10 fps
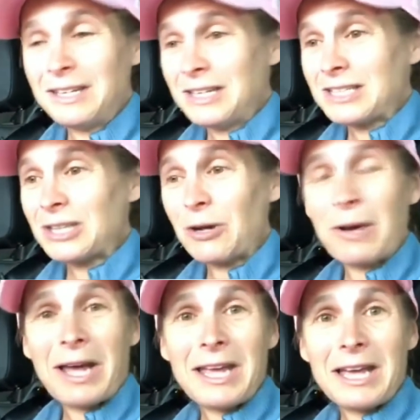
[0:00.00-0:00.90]
So
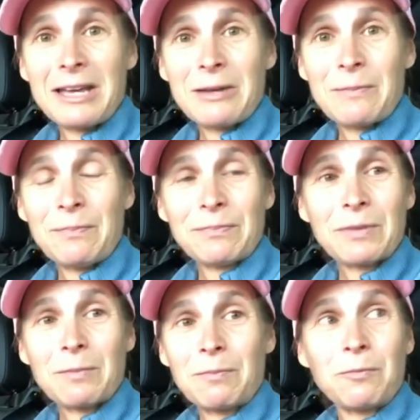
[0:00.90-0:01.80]
I um
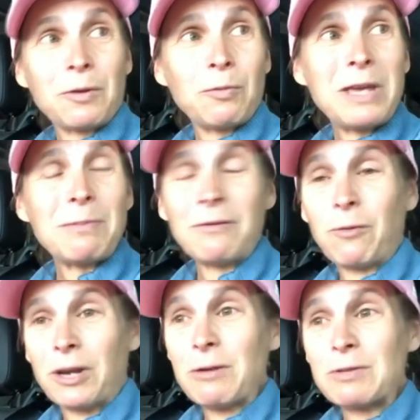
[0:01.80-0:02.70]
the week
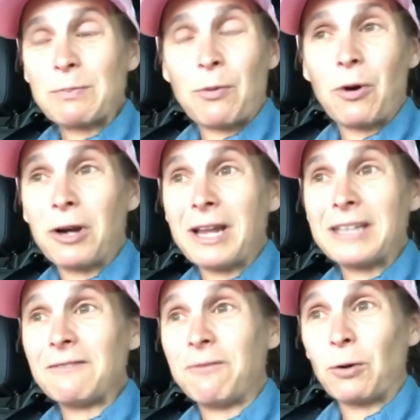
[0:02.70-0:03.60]
before he was born, I
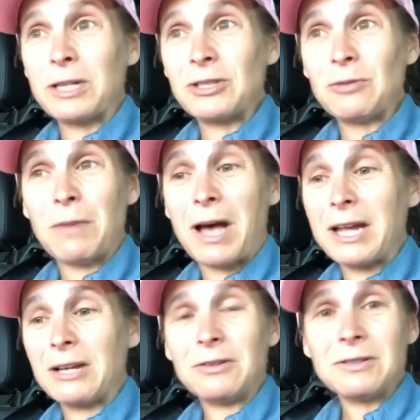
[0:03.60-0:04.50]
did 42
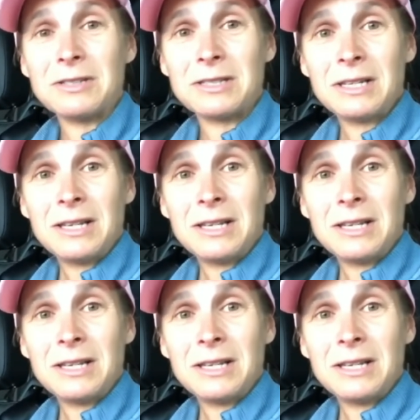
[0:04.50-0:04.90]
miles.